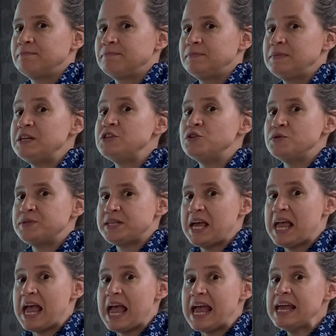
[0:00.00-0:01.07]
Did you
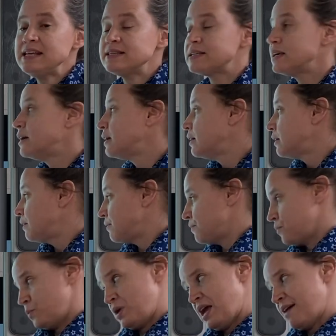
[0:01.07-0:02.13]
say 8?
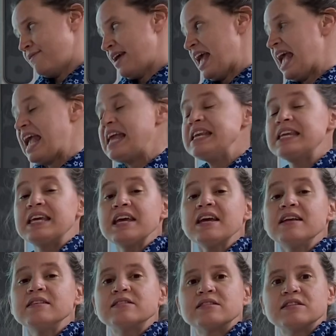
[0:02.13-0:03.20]
We have 8
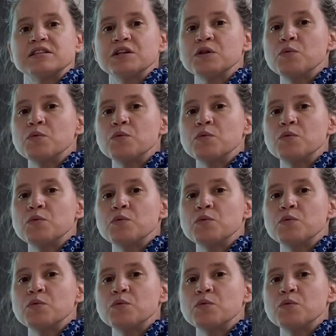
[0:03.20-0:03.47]
kids still